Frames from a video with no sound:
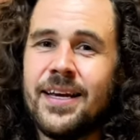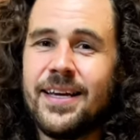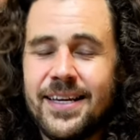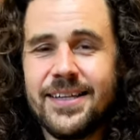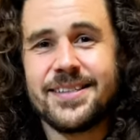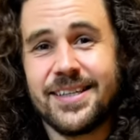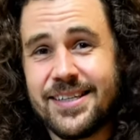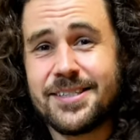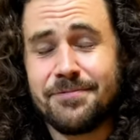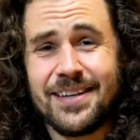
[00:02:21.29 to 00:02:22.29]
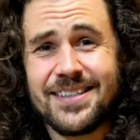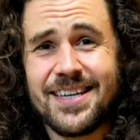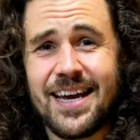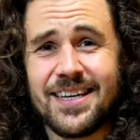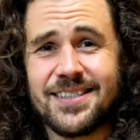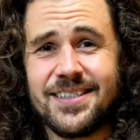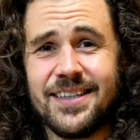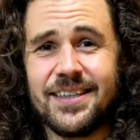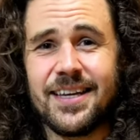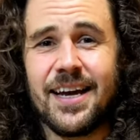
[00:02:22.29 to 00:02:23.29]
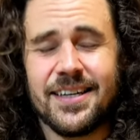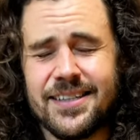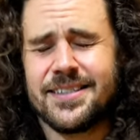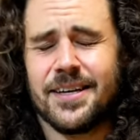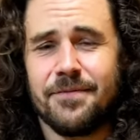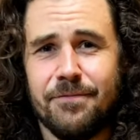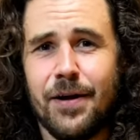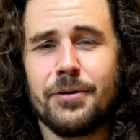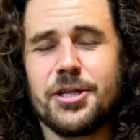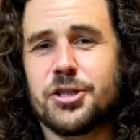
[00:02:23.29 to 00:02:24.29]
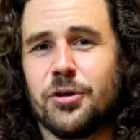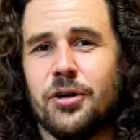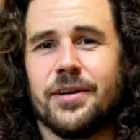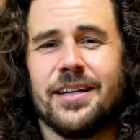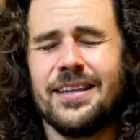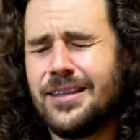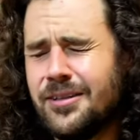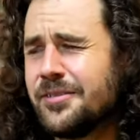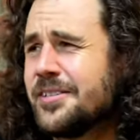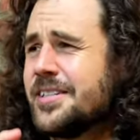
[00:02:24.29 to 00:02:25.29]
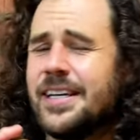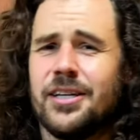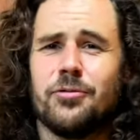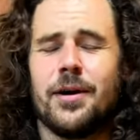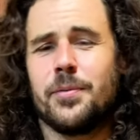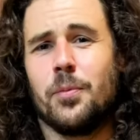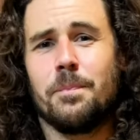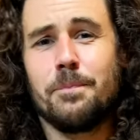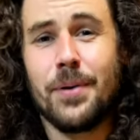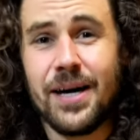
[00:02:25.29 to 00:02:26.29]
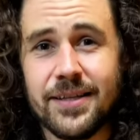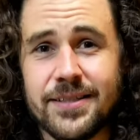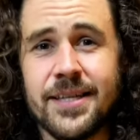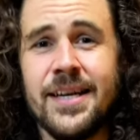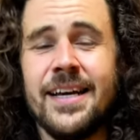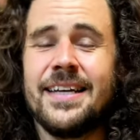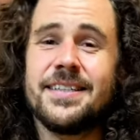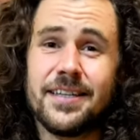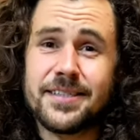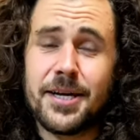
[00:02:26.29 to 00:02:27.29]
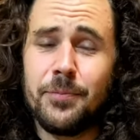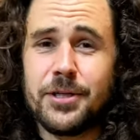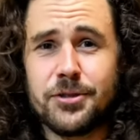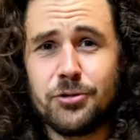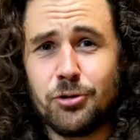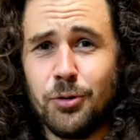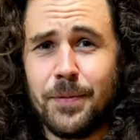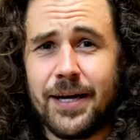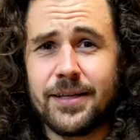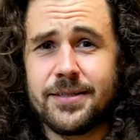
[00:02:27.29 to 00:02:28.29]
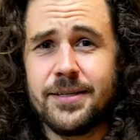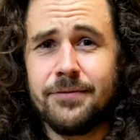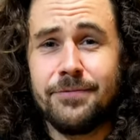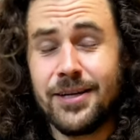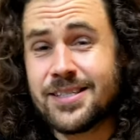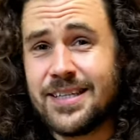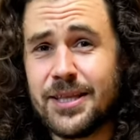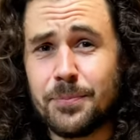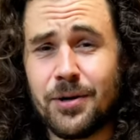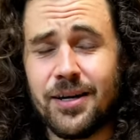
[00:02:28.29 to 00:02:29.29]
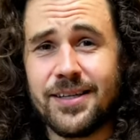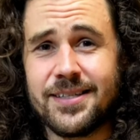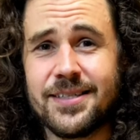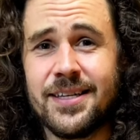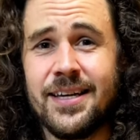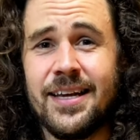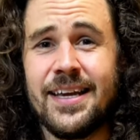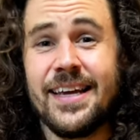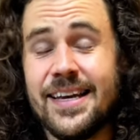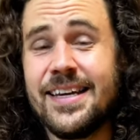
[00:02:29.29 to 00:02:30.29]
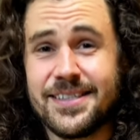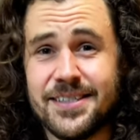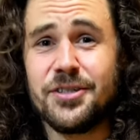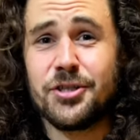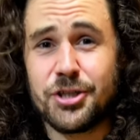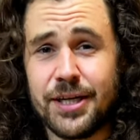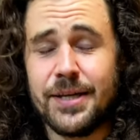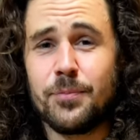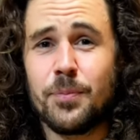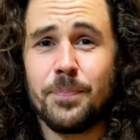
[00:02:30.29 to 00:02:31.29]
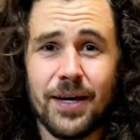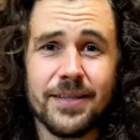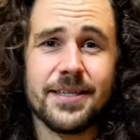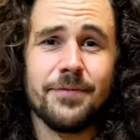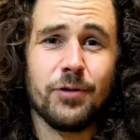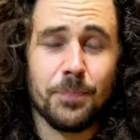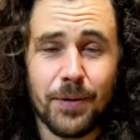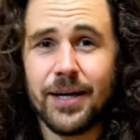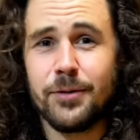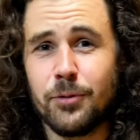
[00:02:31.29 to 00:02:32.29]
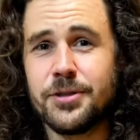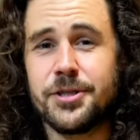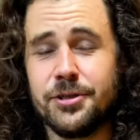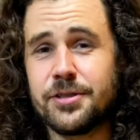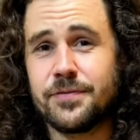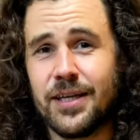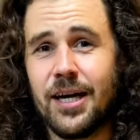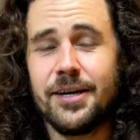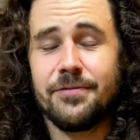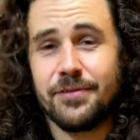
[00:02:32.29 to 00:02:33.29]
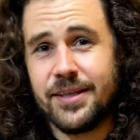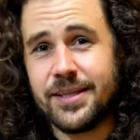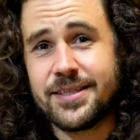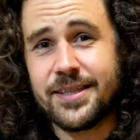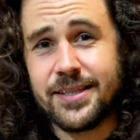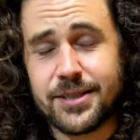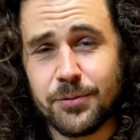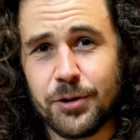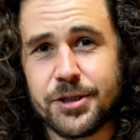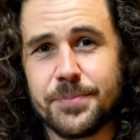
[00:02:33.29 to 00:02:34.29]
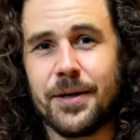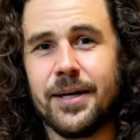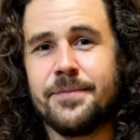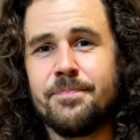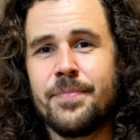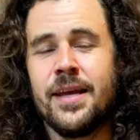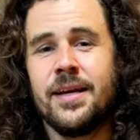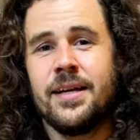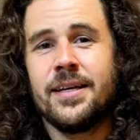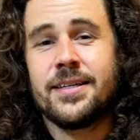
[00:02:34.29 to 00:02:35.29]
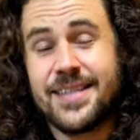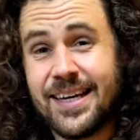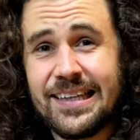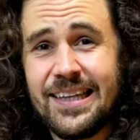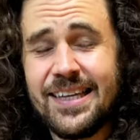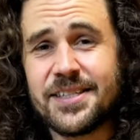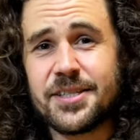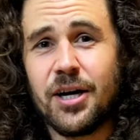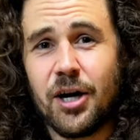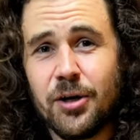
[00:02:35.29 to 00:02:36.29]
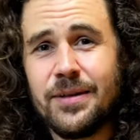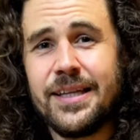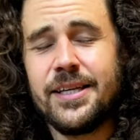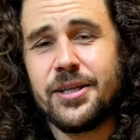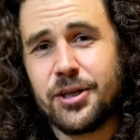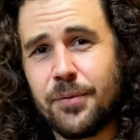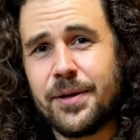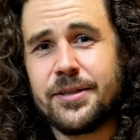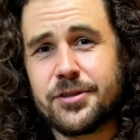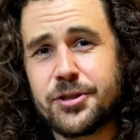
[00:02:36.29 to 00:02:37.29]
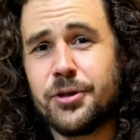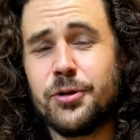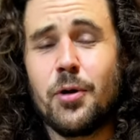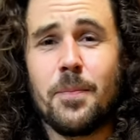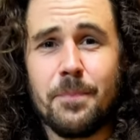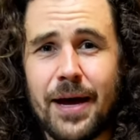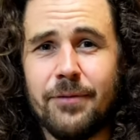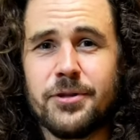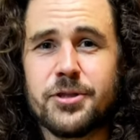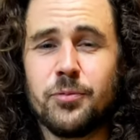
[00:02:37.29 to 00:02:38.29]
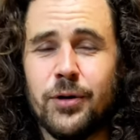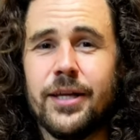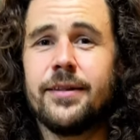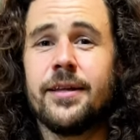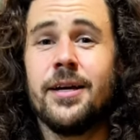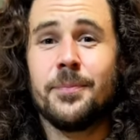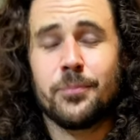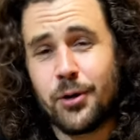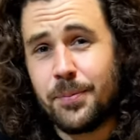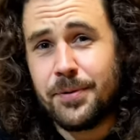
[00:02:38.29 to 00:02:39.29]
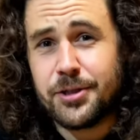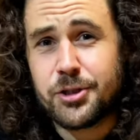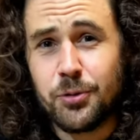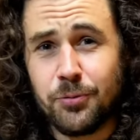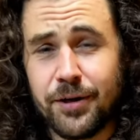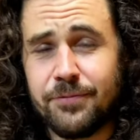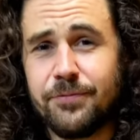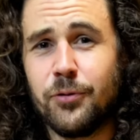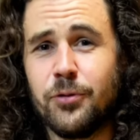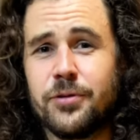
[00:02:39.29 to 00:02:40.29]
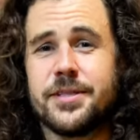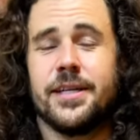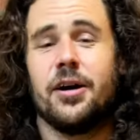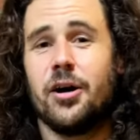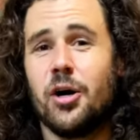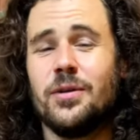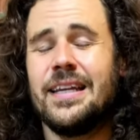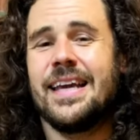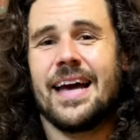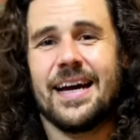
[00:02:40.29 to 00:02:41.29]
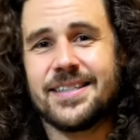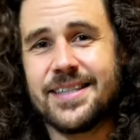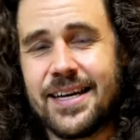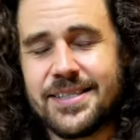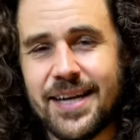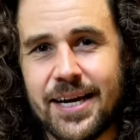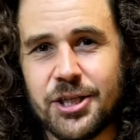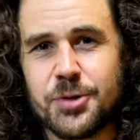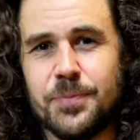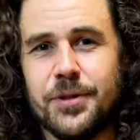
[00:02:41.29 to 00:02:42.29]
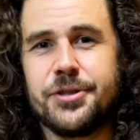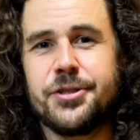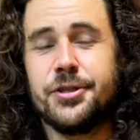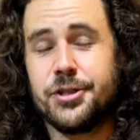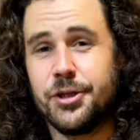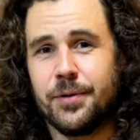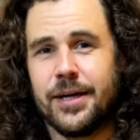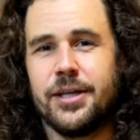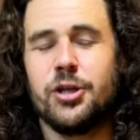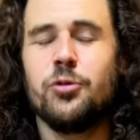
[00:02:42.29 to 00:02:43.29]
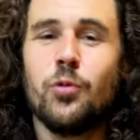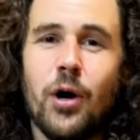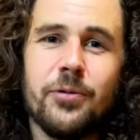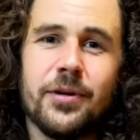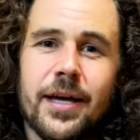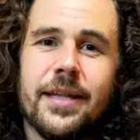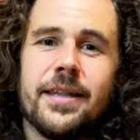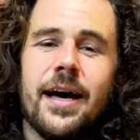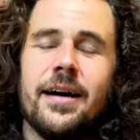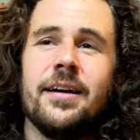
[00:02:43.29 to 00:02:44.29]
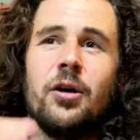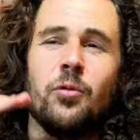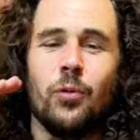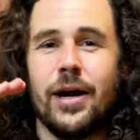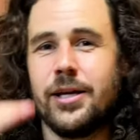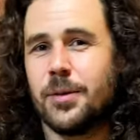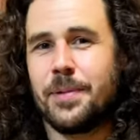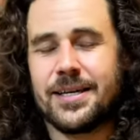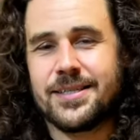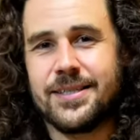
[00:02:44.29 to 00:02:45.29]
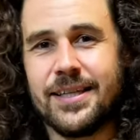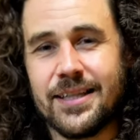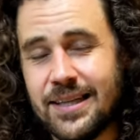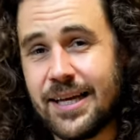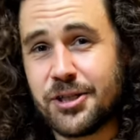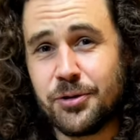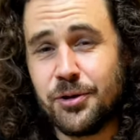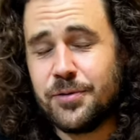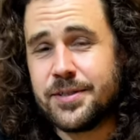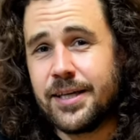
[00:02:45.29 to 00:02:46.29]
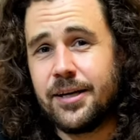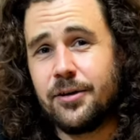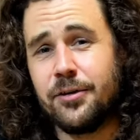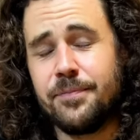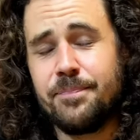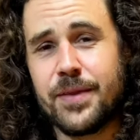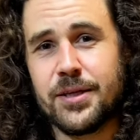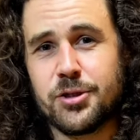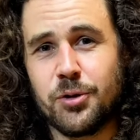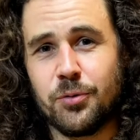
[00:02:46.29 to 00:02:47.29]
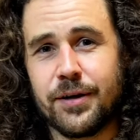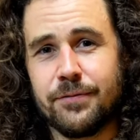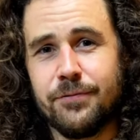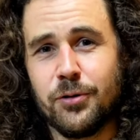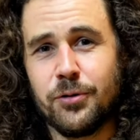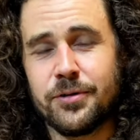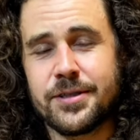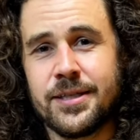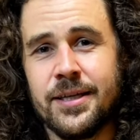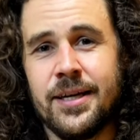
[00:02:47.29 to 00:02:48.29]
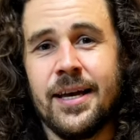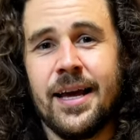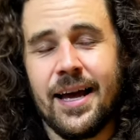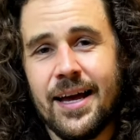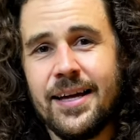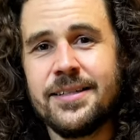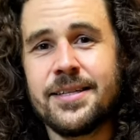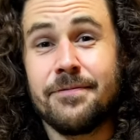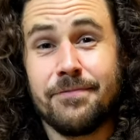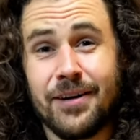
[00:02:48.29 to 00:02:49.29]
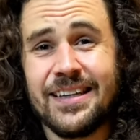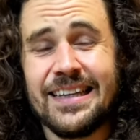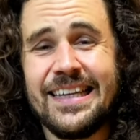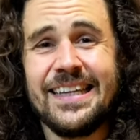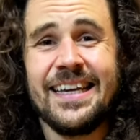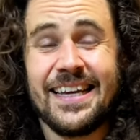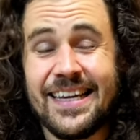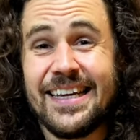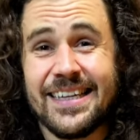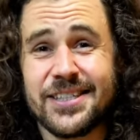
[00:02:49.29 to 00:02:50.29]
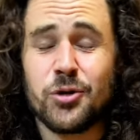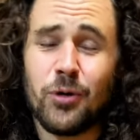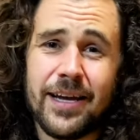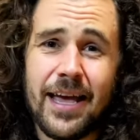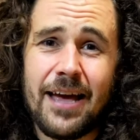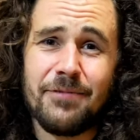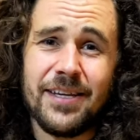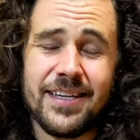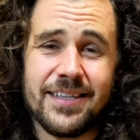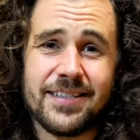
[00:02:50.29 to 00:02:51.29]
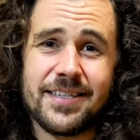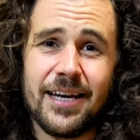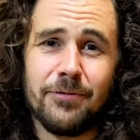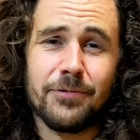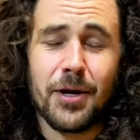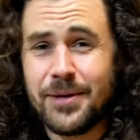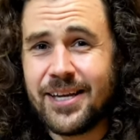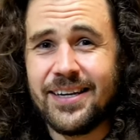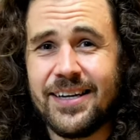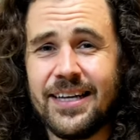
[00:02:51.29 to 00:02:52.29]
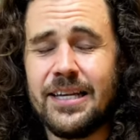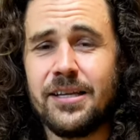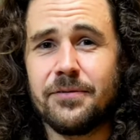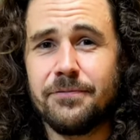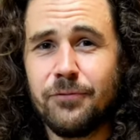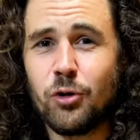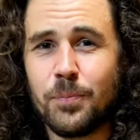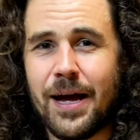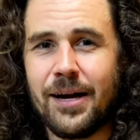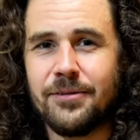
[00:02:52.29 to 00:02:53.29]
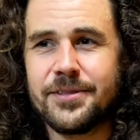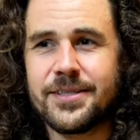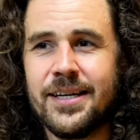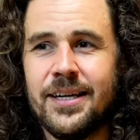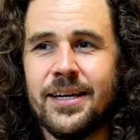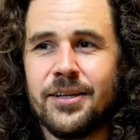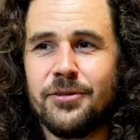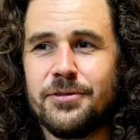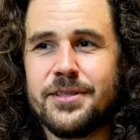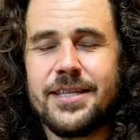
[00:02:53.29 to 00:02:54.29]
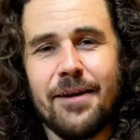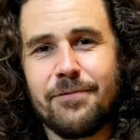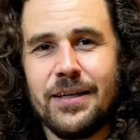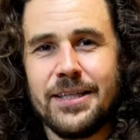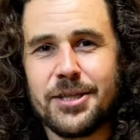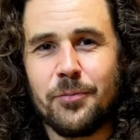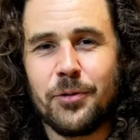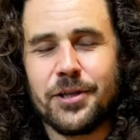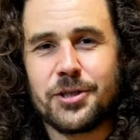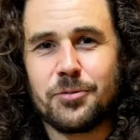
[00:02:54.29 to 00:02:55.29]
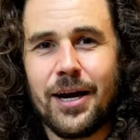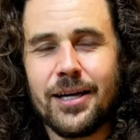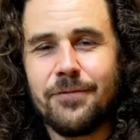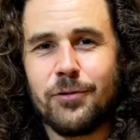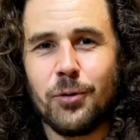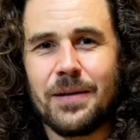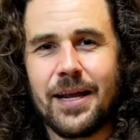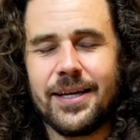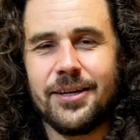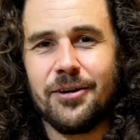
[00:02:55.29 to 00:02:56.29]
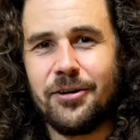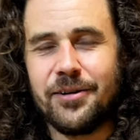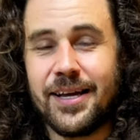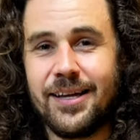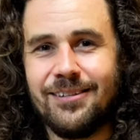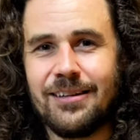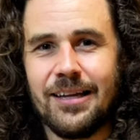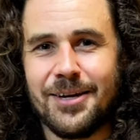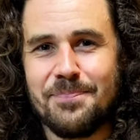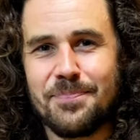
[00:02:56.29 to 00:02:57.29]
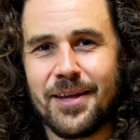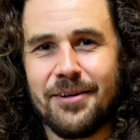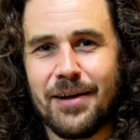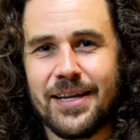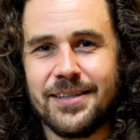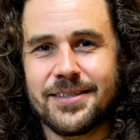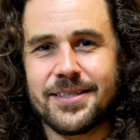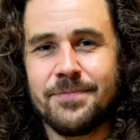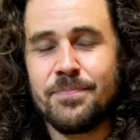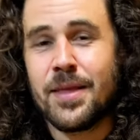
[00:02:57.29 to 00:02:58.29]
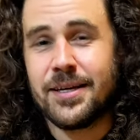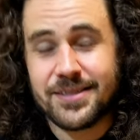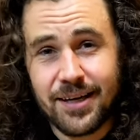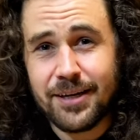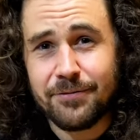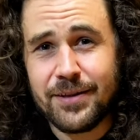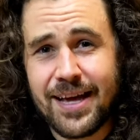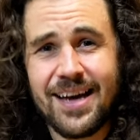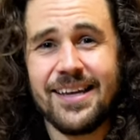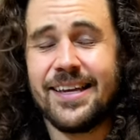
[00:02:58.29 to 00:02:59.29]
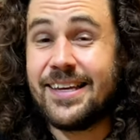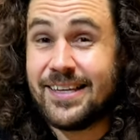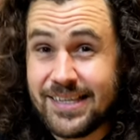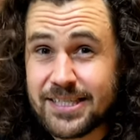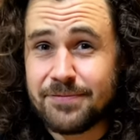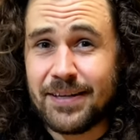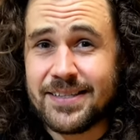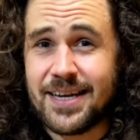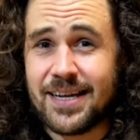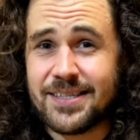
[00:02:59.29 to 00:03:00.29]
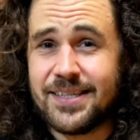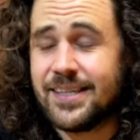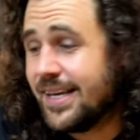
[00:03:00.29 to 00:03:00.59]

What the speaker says: It is fantastic and it's very strong and looks incredible, but it does come with some drawbacks. Firstly, the price. It isn't cheap, but if you're buying one to use for life, this is the one to buy. Secondly, it's only going to mount with proper touring forks and it only has that attachment to do it, and you won't get that weight capacity unless you're using it on touring forks. And finally, it is quite heavy itself, coming in at nearly 4 pounds. You definitely don't want this rack if you're planning on hill climb events. Aside from that, it is fantastic.